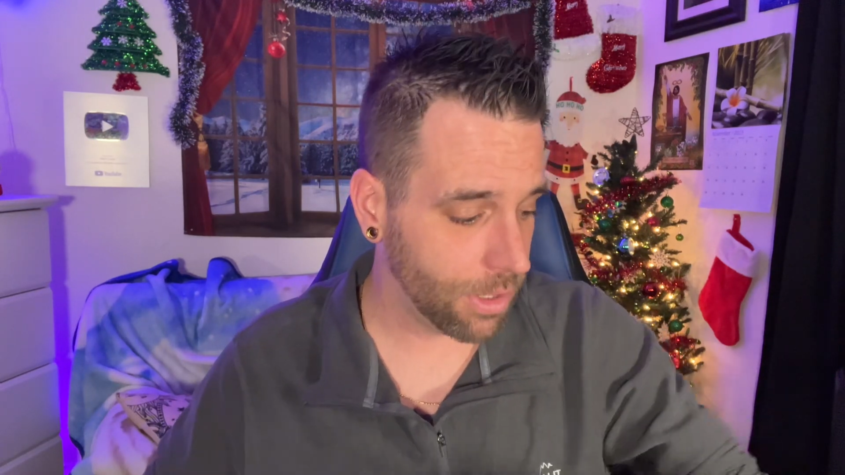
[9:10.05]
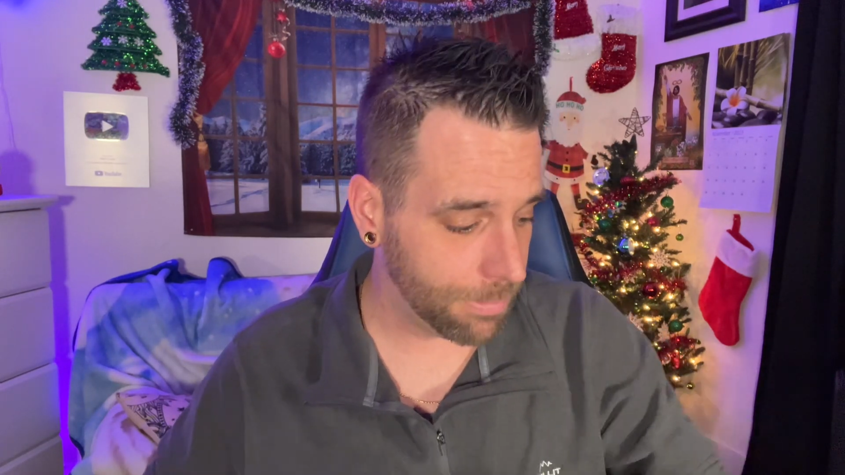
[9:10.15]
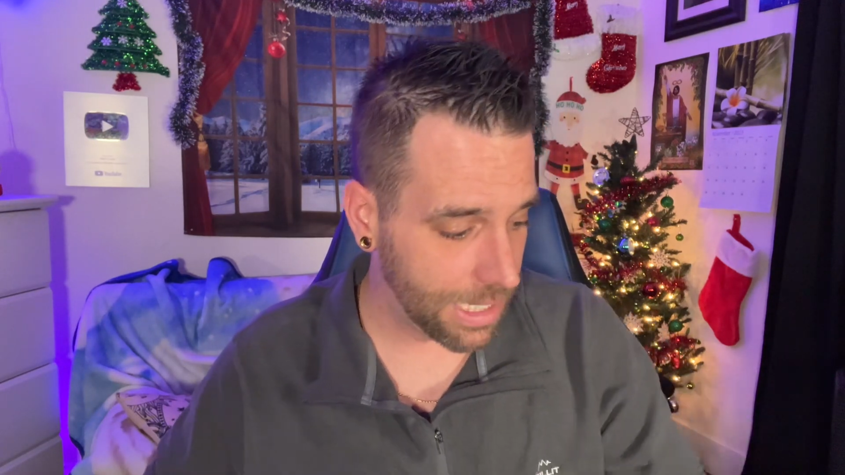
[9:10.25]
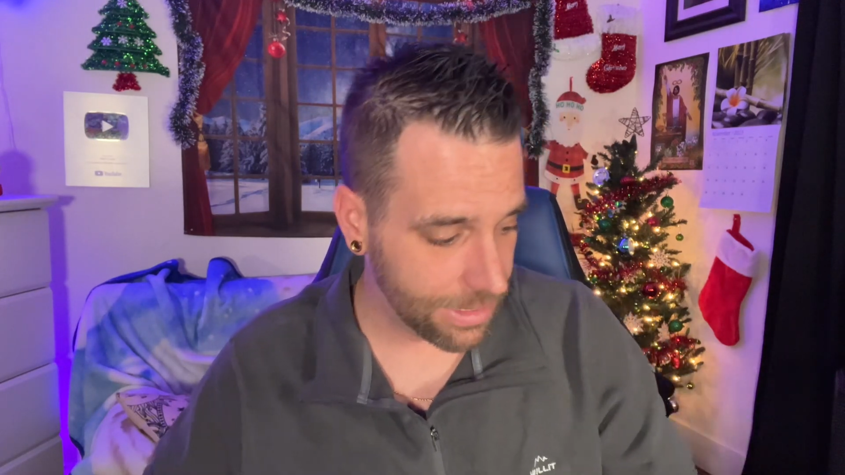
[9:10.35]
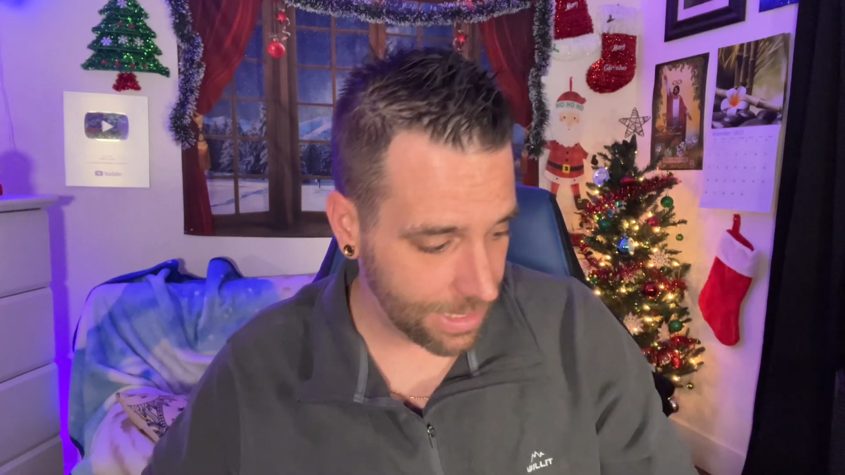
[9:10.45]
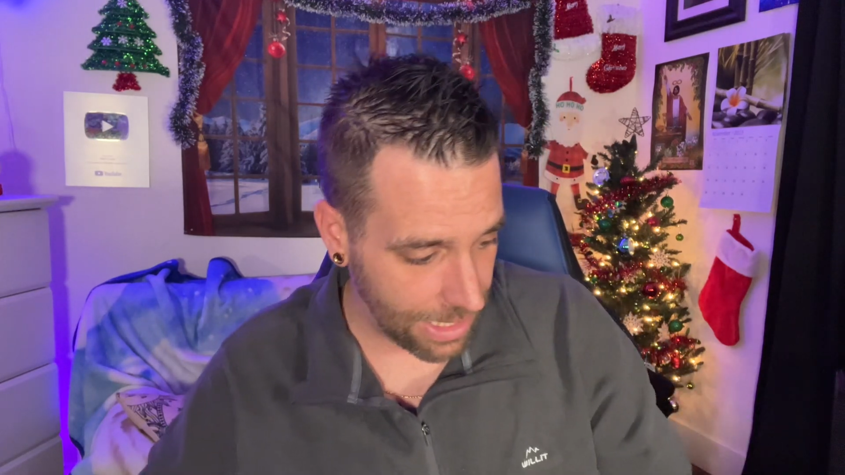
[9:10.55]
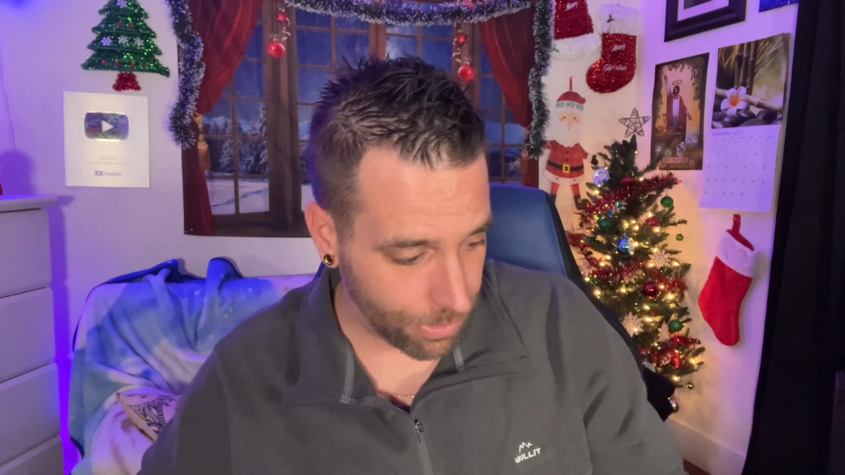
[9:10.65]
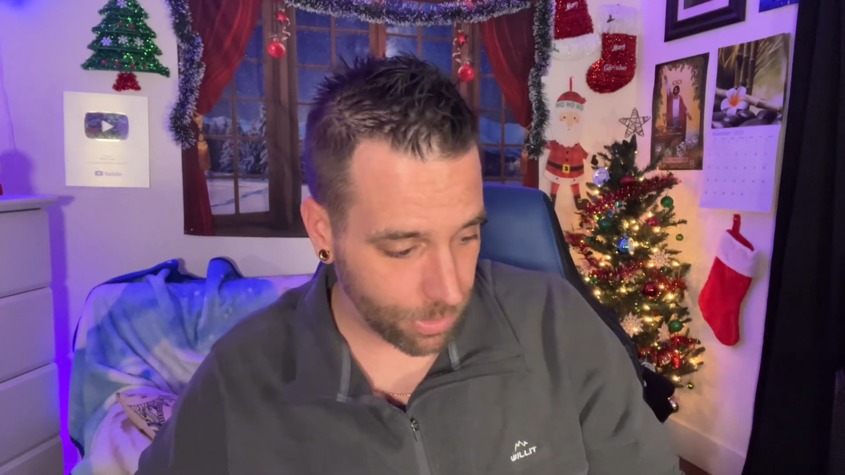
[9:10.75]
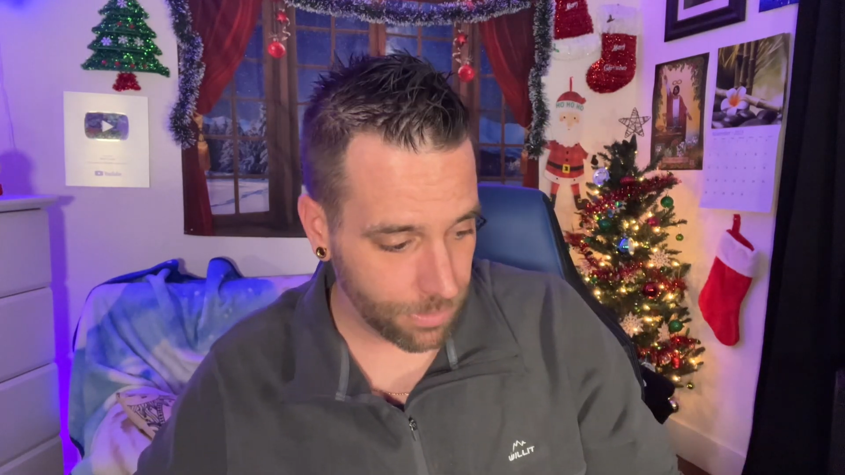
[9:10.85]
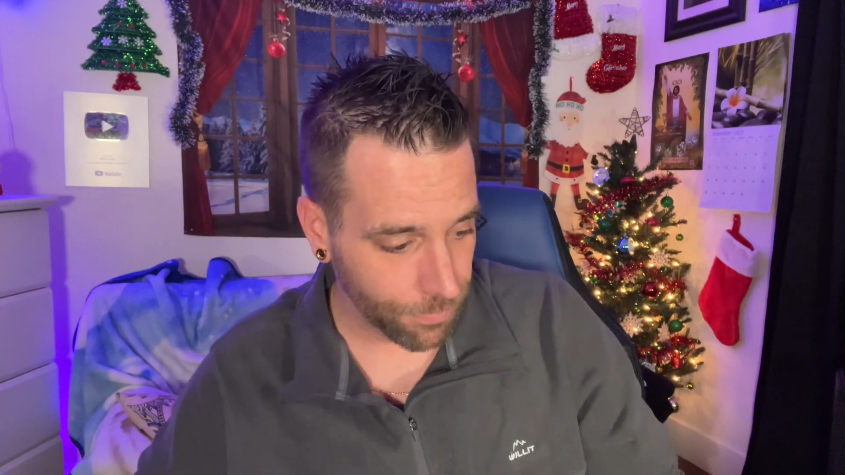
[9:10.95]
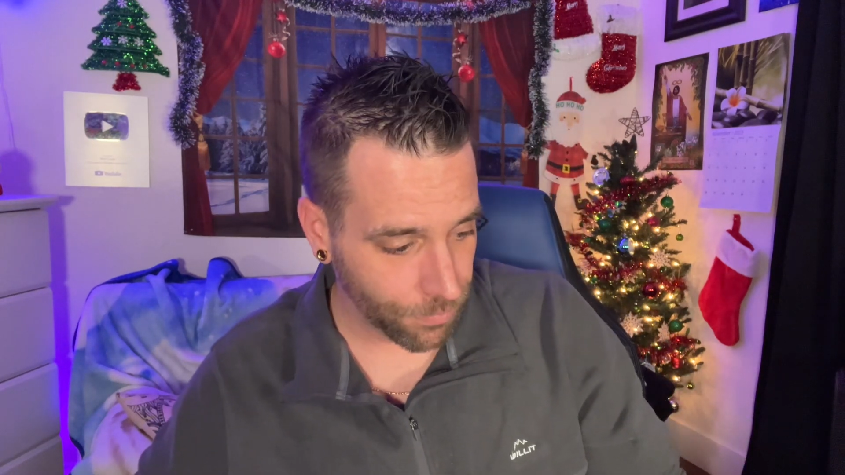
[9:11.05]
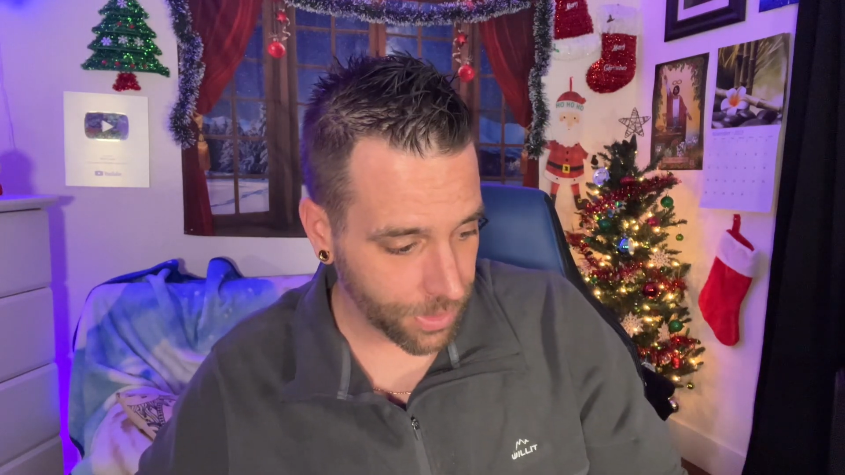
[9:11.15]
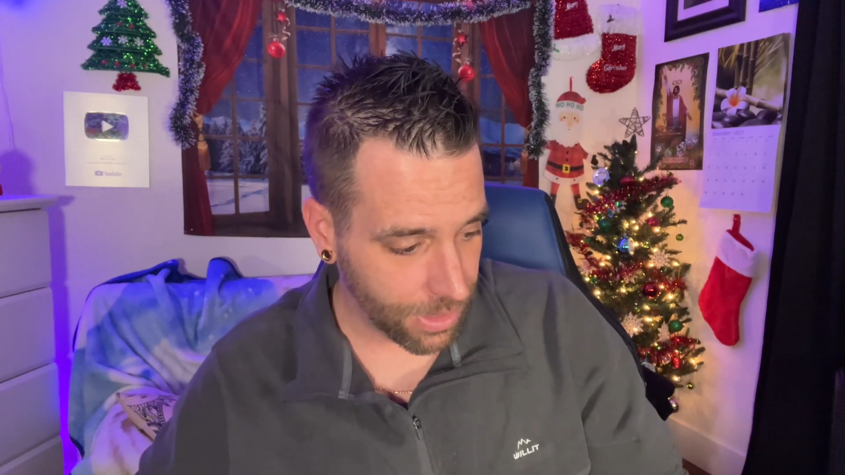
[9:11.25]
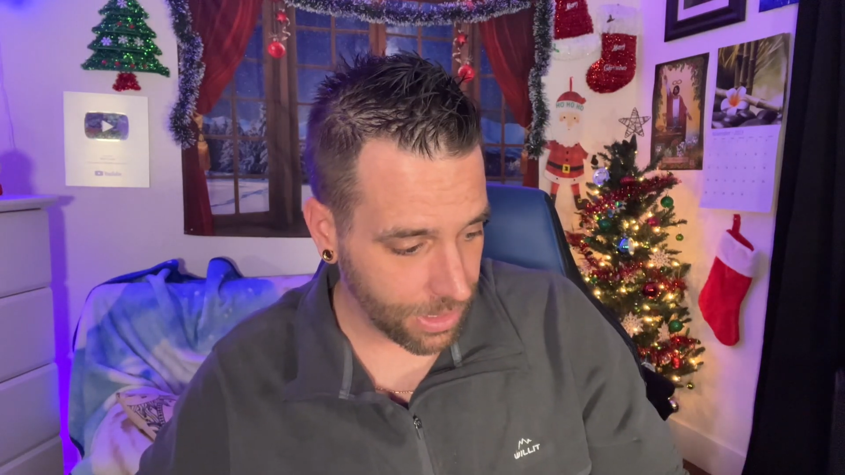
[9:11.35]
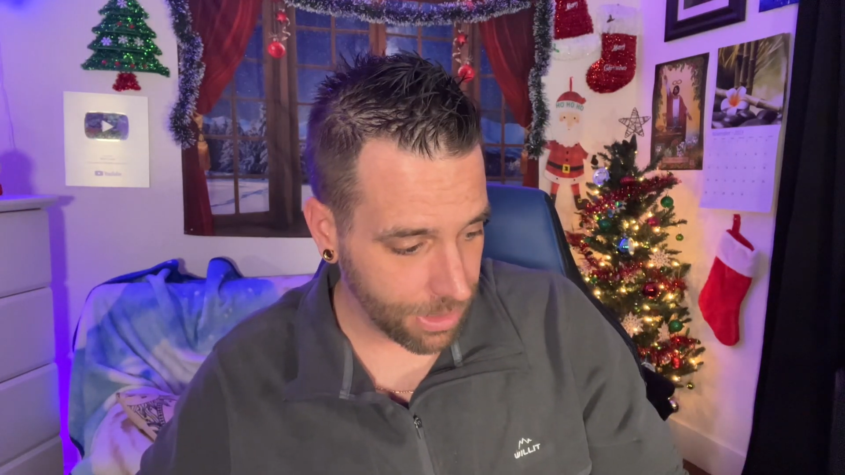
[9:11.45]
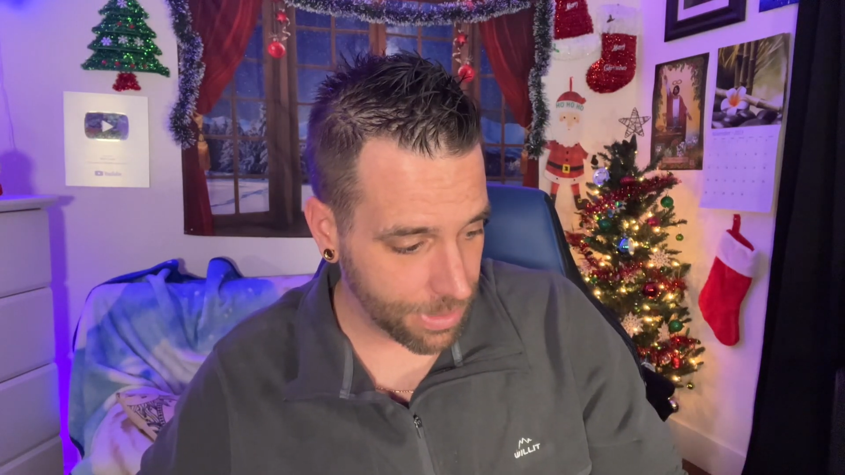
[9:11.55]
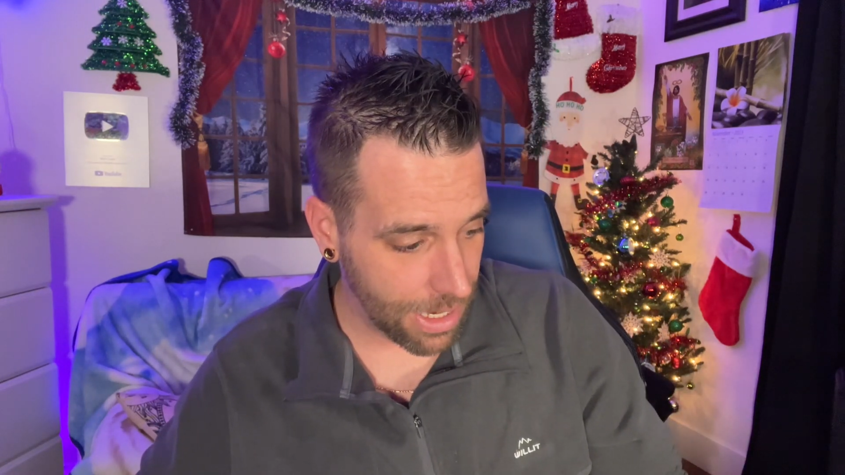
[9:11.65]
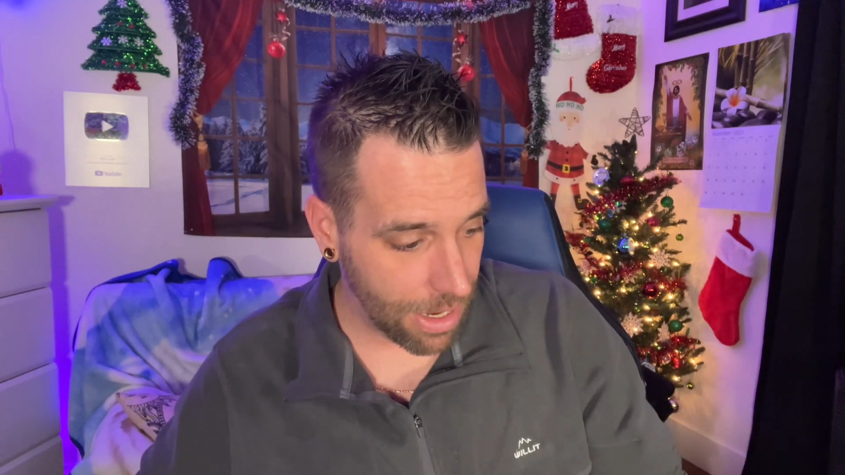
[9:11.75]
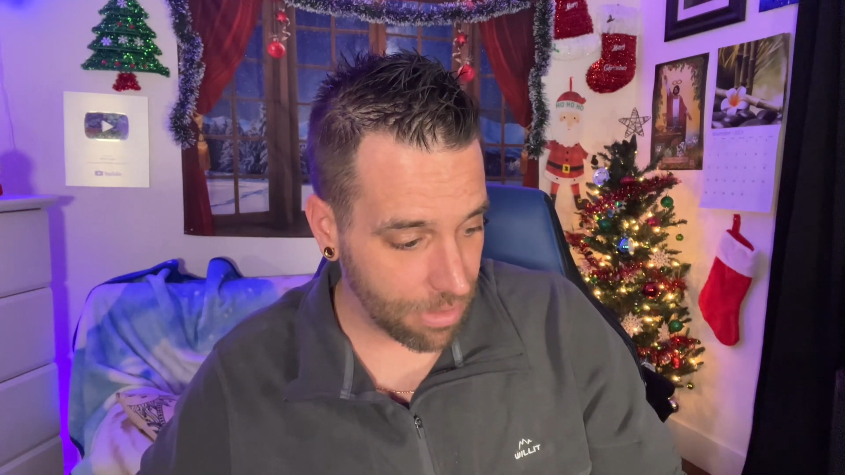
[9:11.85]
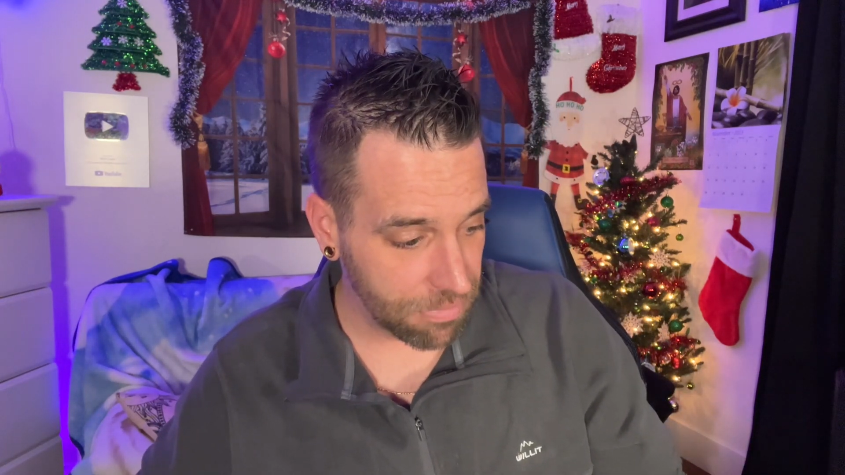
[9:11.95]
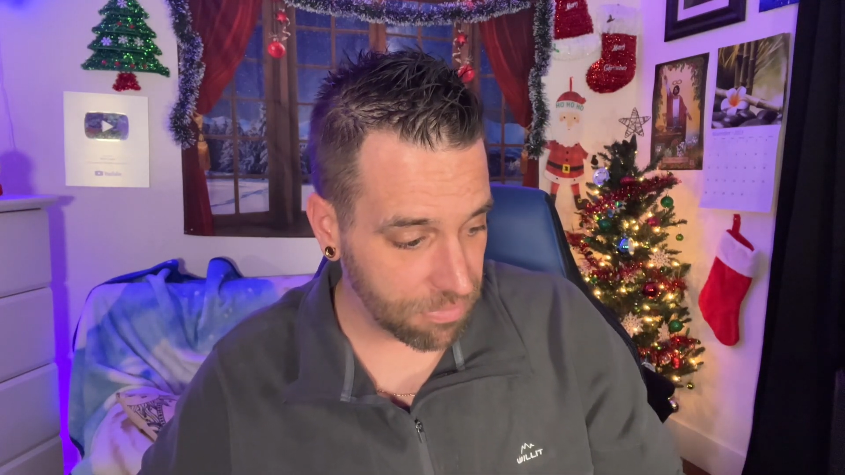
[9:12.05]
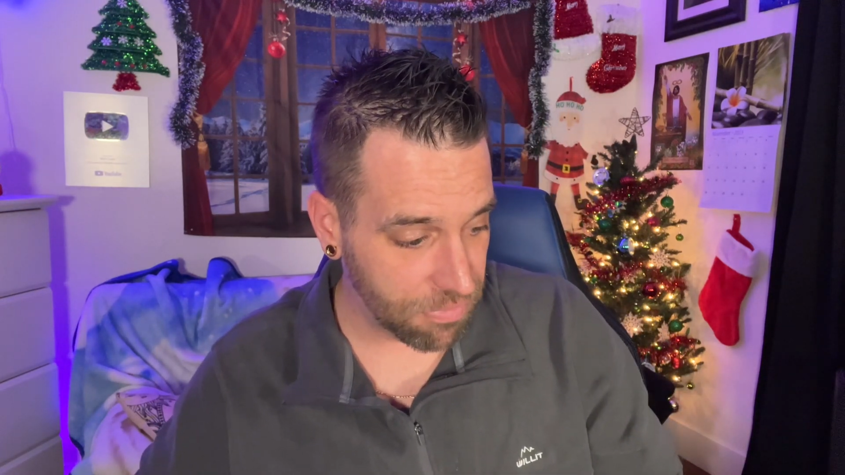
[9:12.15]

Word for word: on my table and about